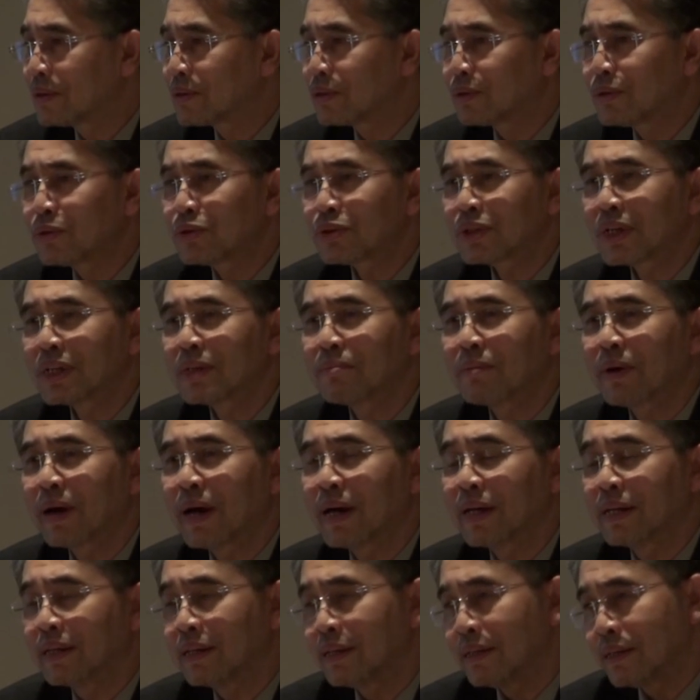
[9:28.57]
So those are the
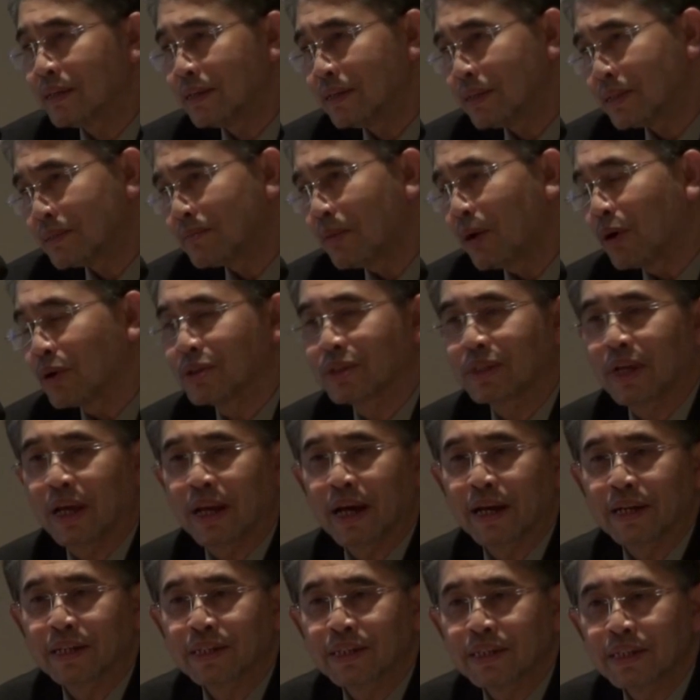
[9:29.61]
bright spots
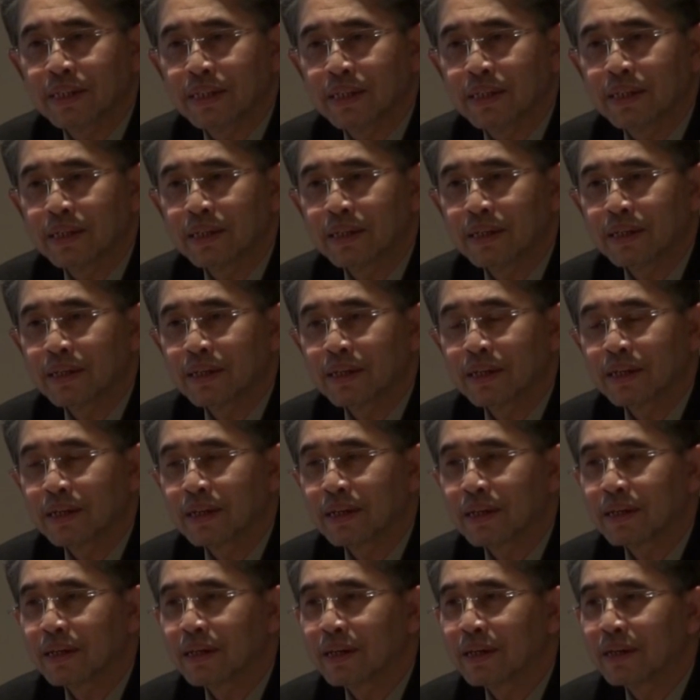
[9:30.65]
that I see
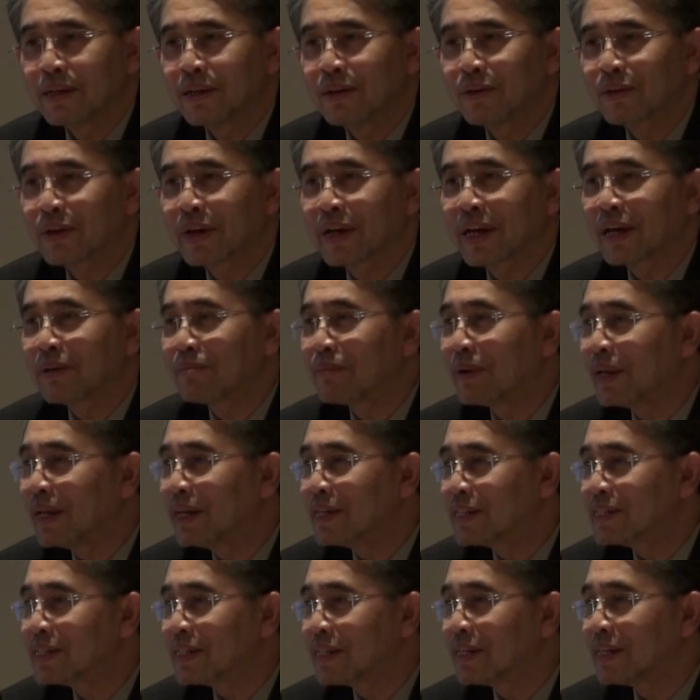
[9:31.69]
looking at
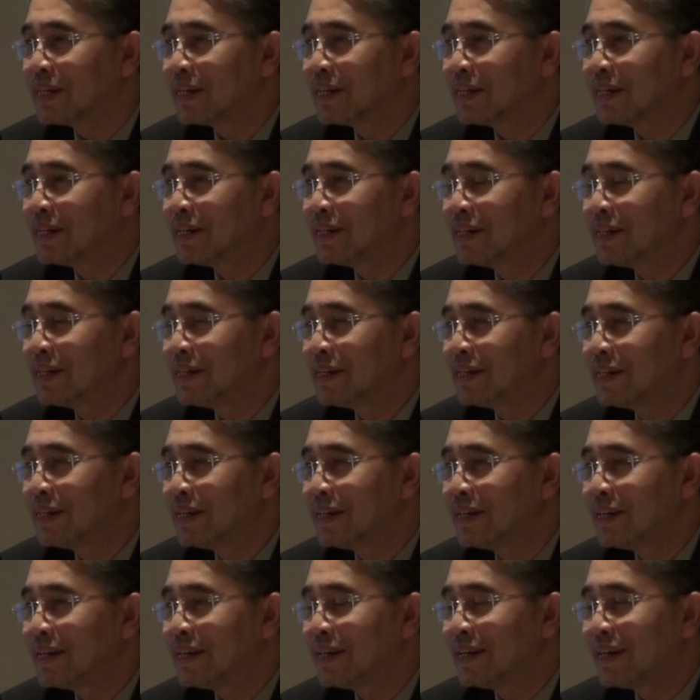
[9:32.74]
Malaysia
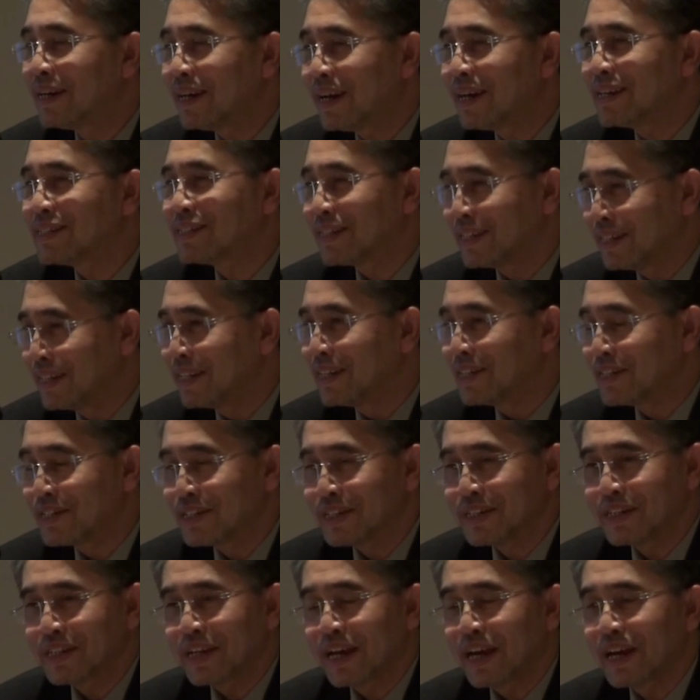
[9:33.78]
as a
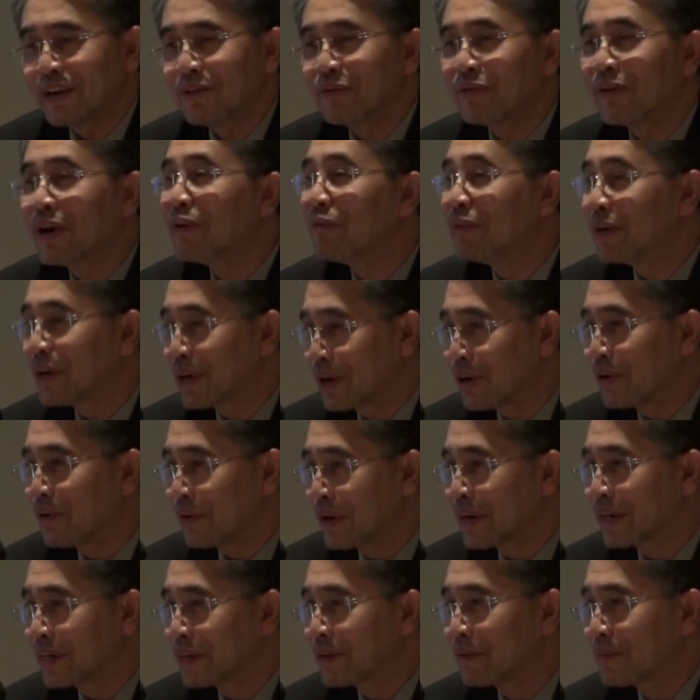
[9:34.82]
nation and where we're
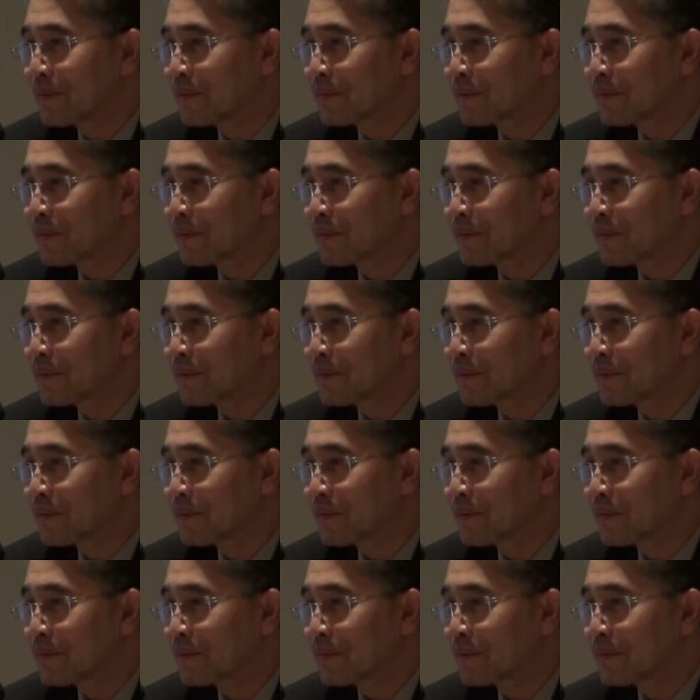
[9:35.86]
going.